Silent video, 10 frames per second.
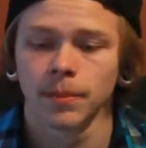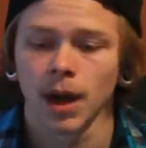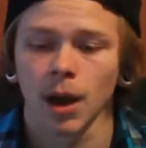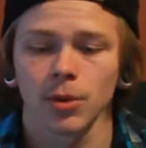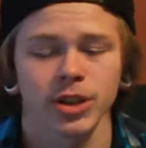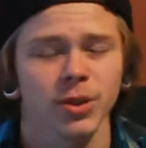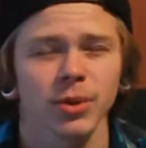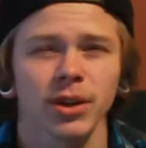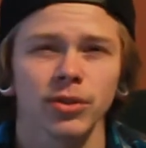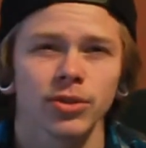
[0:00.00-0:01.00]
I wish he would
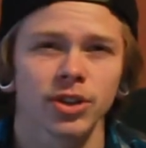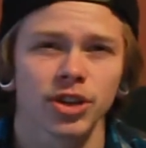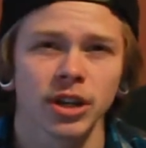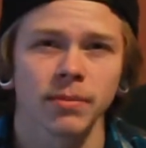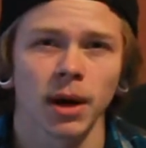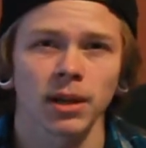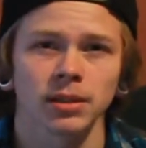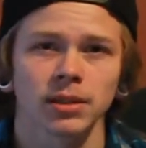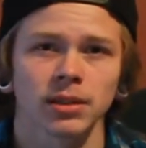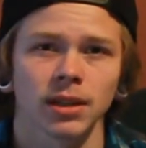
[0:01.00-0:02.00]
have used the G
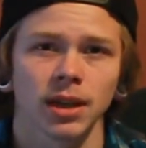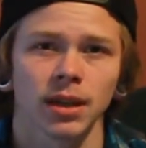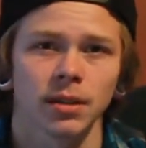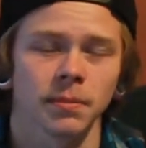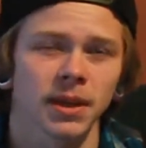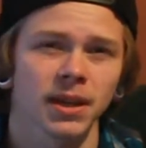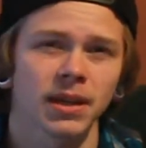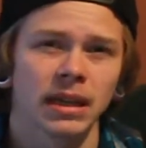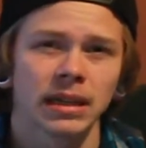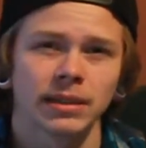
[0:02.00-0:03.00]
boxes. The
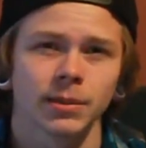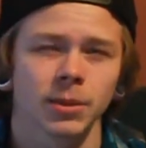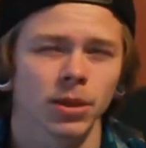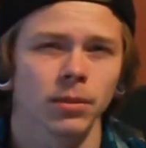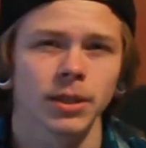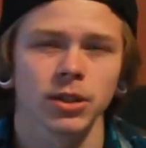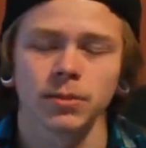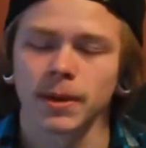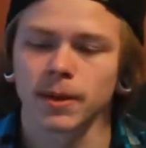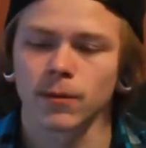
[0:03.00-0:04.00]
B seems a little bit too
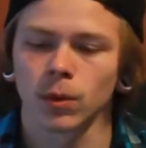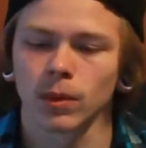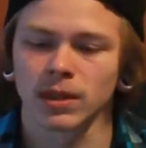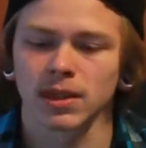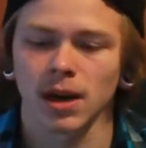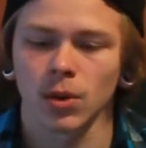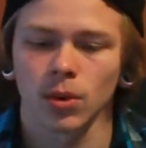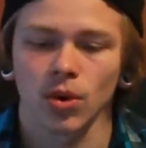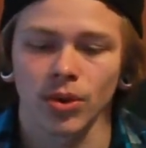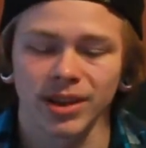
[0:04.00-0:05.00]
big for what he's got going
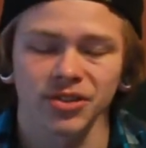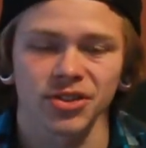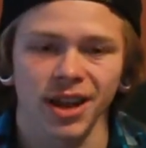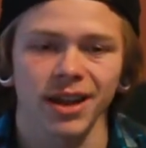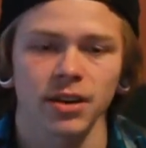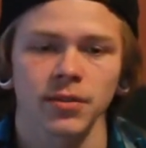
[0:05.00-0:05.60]
on inside of